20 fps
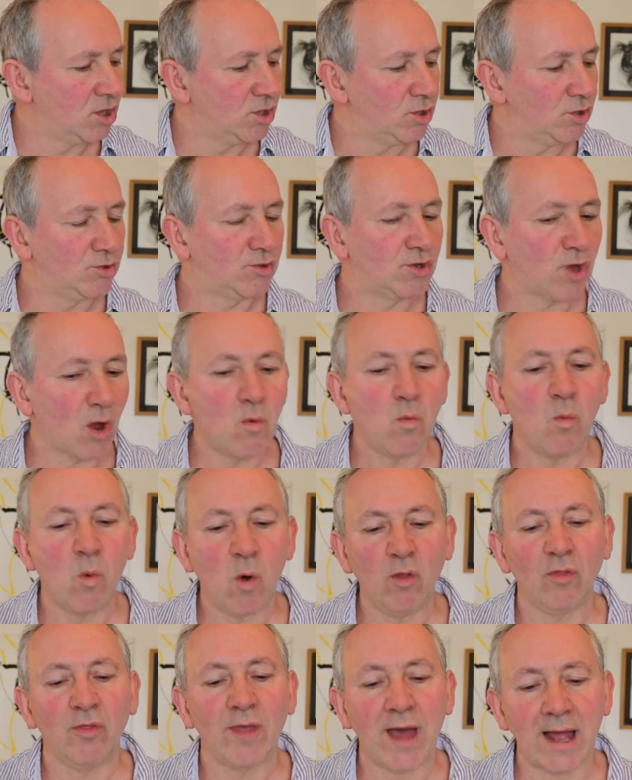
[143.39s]
You don't
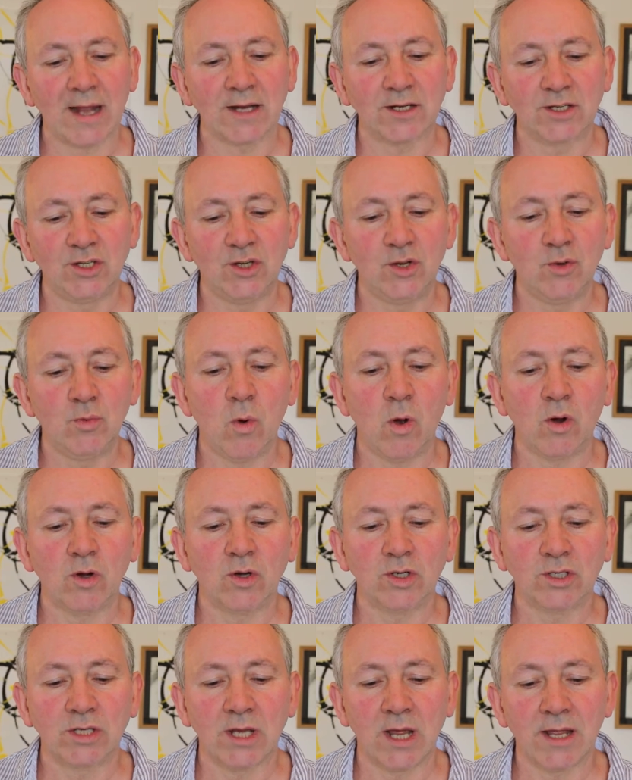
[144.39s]
want that. You
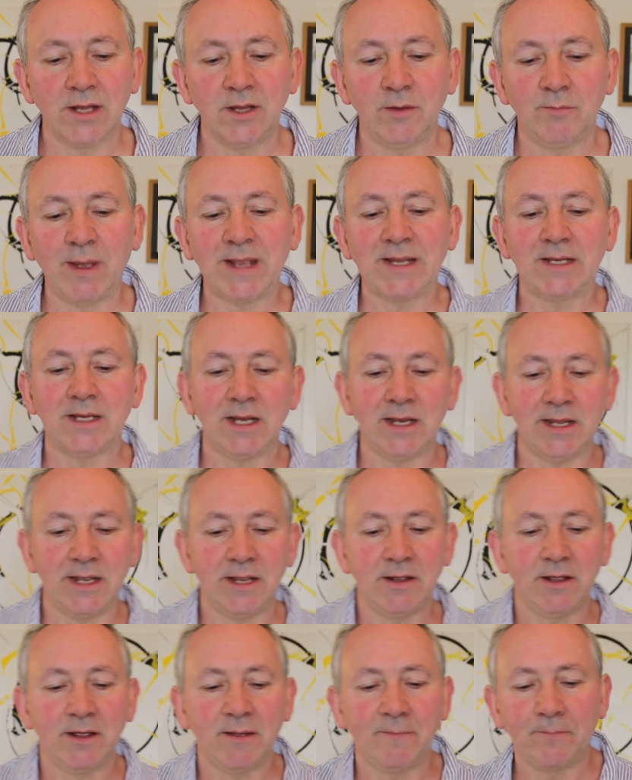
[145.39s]
want to
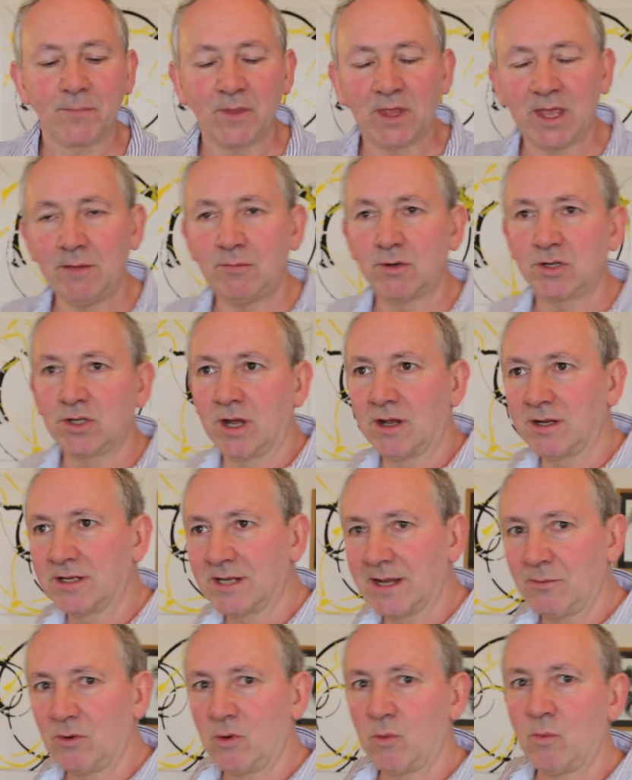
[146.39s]
basically keep your
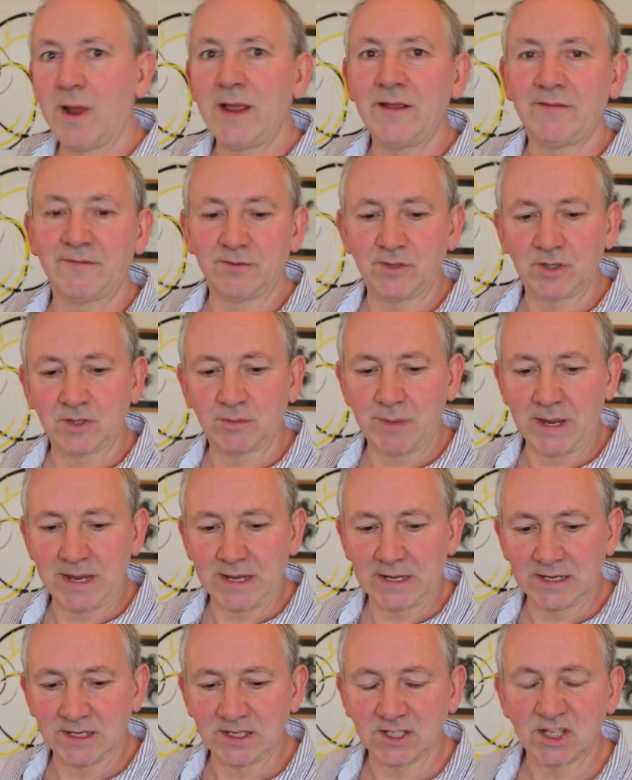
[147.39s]
turntable away from the
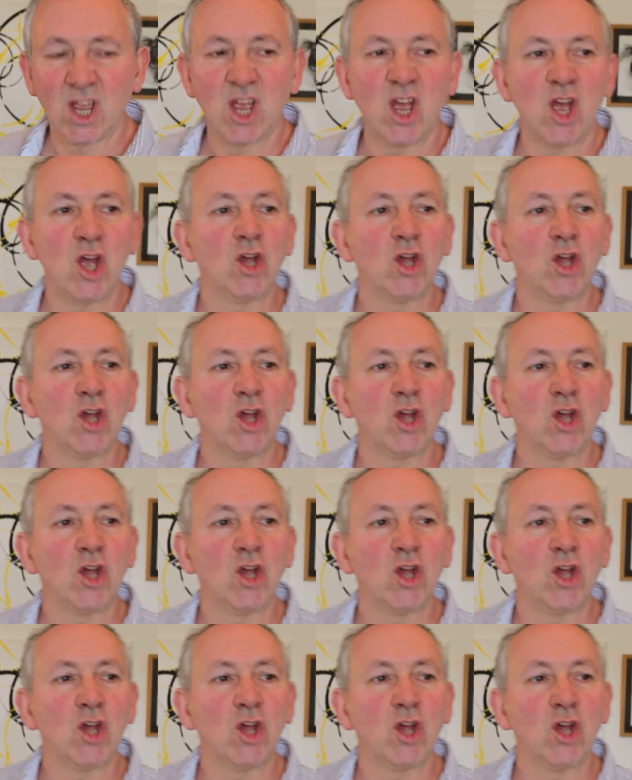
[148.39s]
speakers.